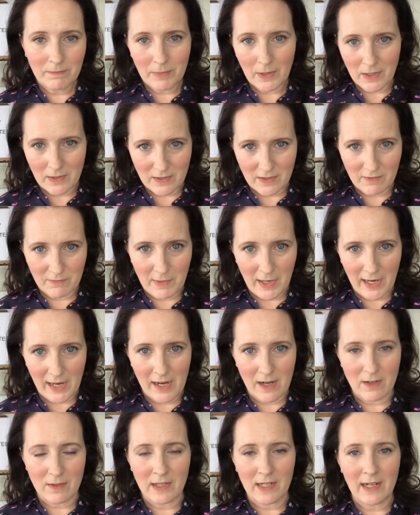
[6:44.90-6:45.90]
parts of my
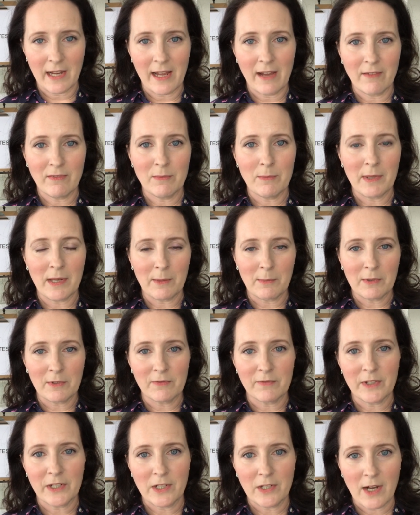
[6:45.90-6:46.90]
hair that I haven't been able to
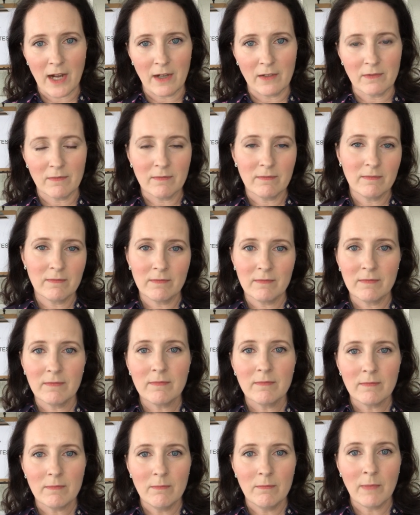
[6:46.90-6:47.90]
figure out
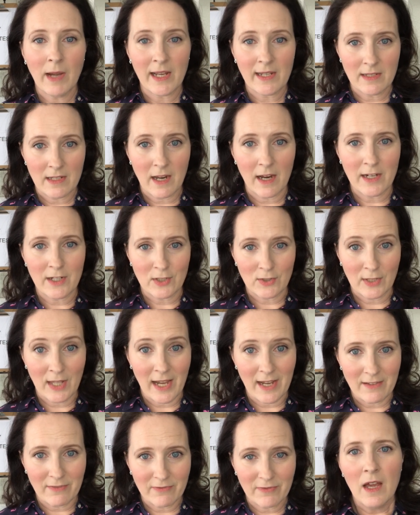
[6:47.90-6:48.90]
my entire
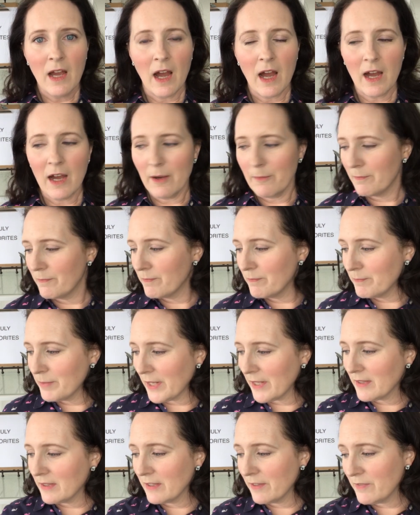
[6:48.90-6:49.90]
life.
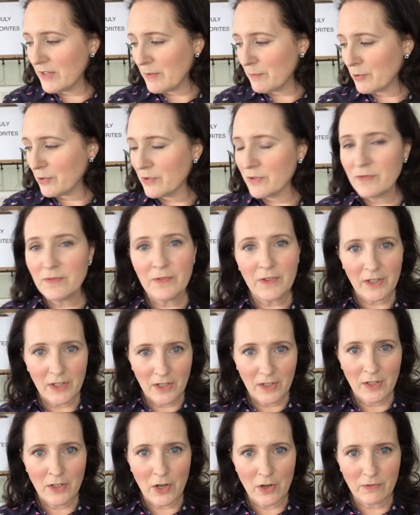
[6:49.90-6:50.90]
But Living Proof
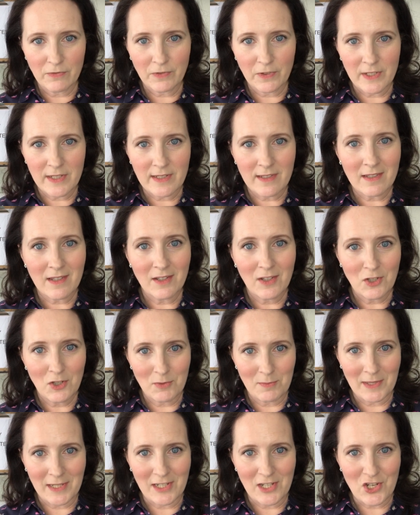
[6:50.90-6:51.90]
No Frizz
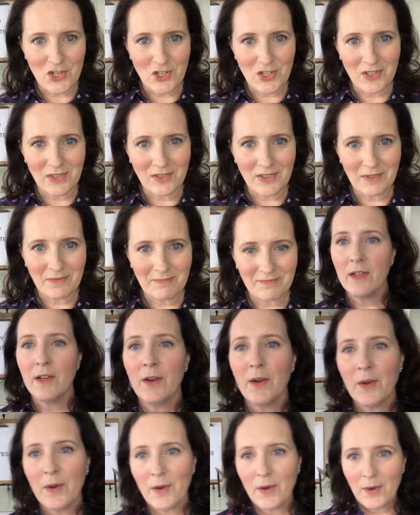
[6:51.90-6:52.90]
Humidity Shield.
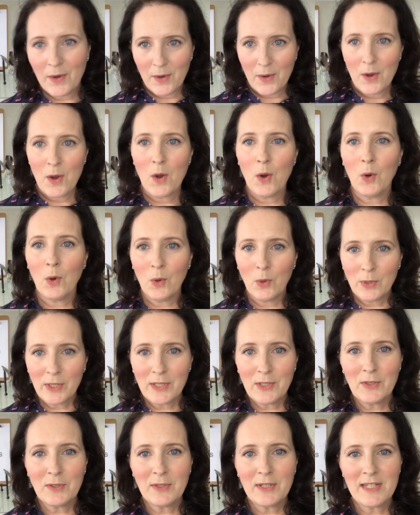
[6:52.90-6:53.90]

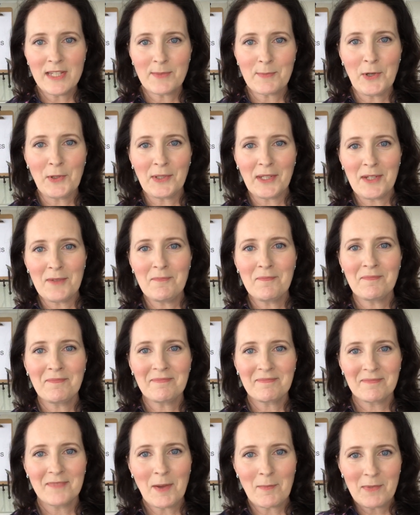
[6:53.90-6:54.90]
Okie dokie, Smokey.
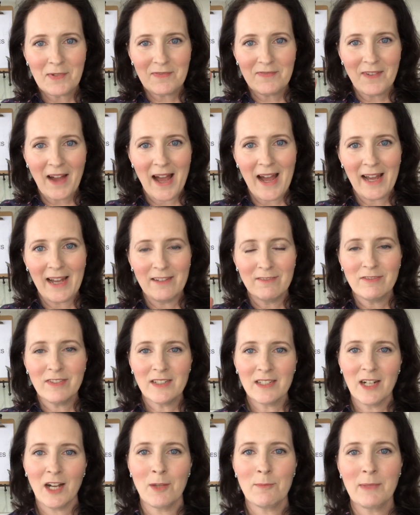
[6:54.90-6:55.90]
Number 5
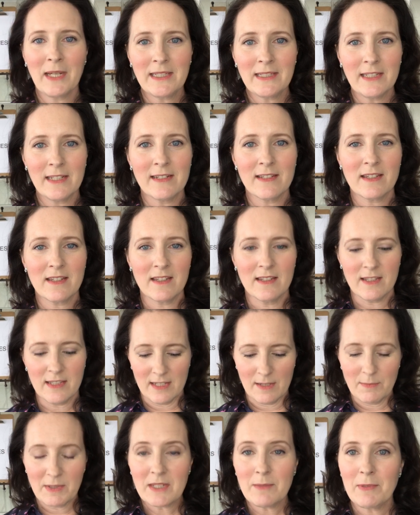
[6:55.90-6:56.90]
on my list, this
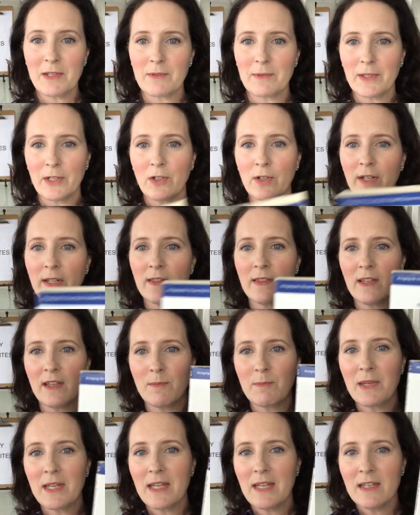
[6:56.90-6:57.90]
seems to be a recurring
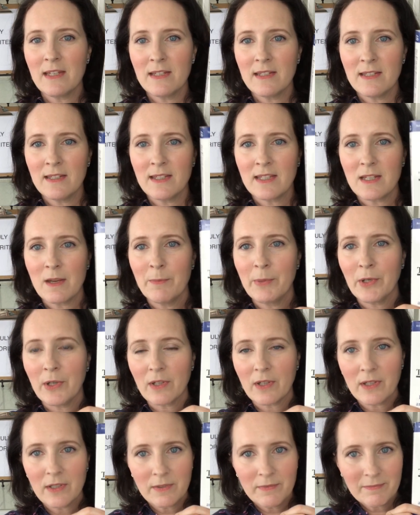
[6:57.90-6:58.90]
theme, is a
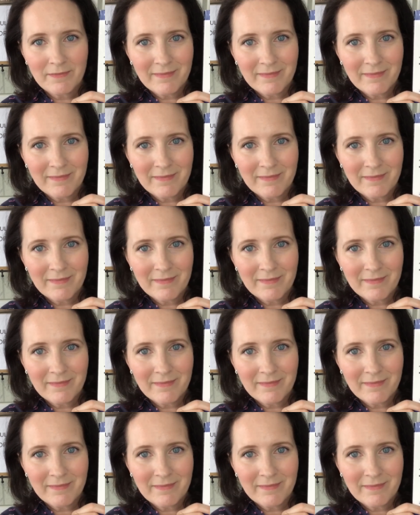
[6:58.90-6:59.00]
book.